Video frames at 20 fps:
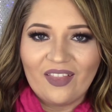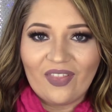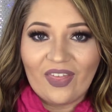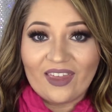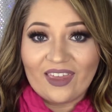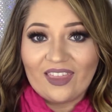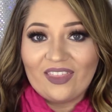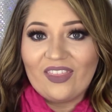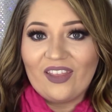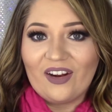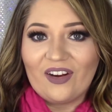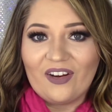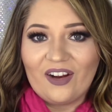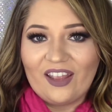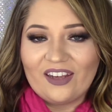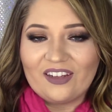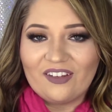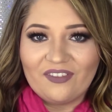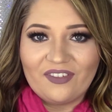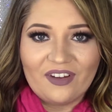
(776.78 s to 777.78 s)
their
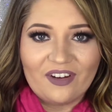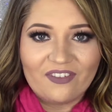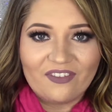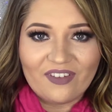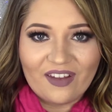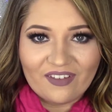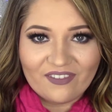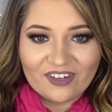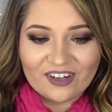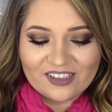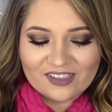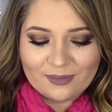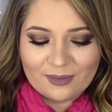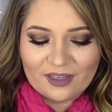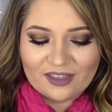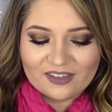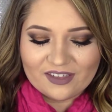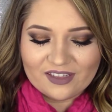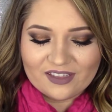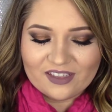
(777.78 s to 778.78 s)
end of year favorites,
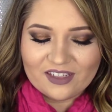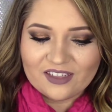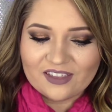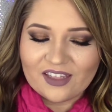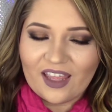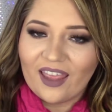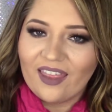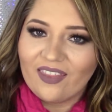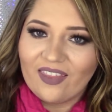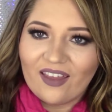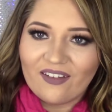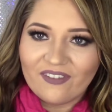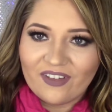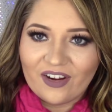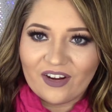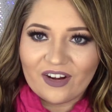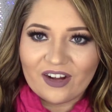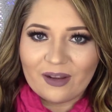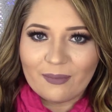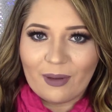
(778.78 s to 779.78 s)
because it's just, I love
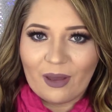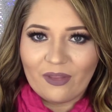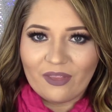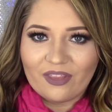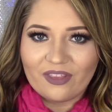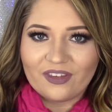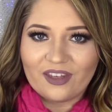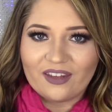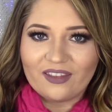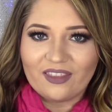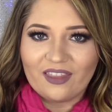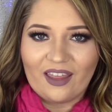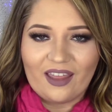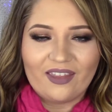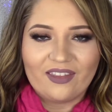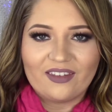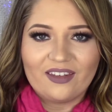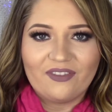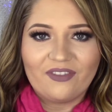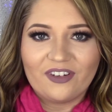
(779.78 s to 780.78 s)
hearing about
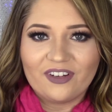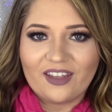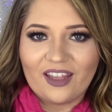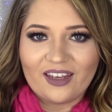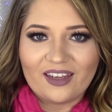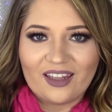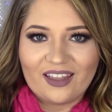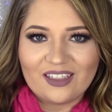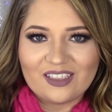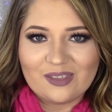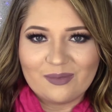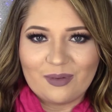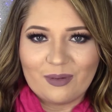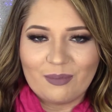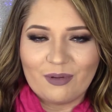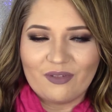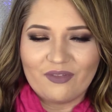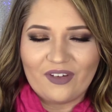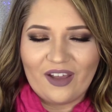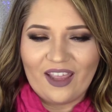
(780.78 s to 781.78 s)
the different techniques that
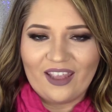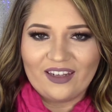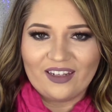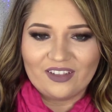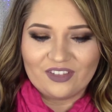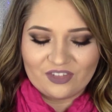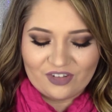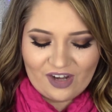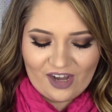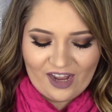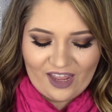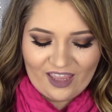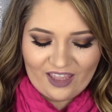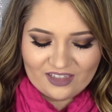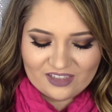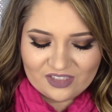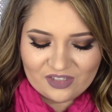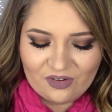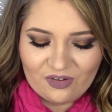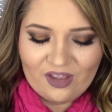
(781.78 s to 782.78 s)
people find and try.
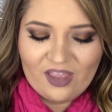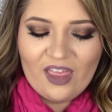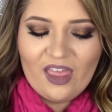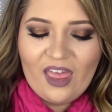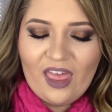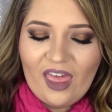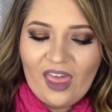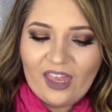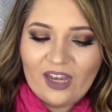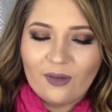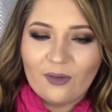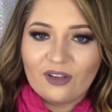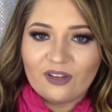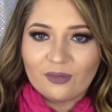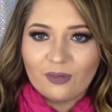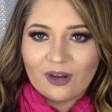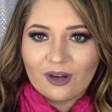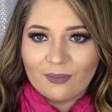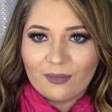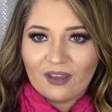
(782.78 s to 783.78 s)
And so
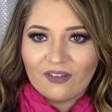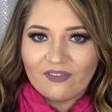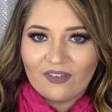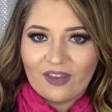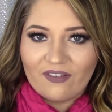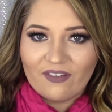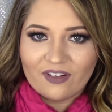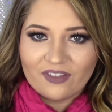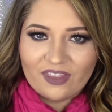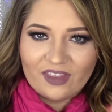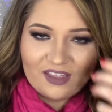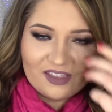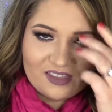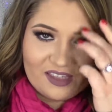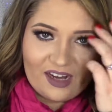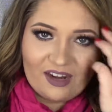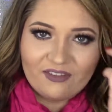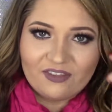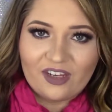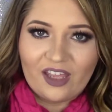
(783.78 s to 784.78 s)
anyways, one of my favorite things that I've